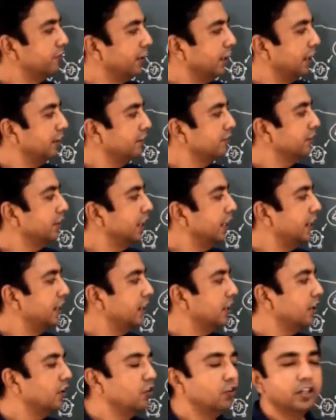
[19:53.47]
5
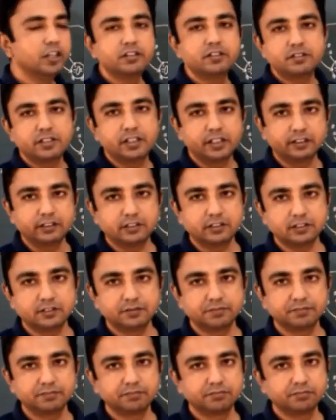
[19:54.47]
and interleukin 6.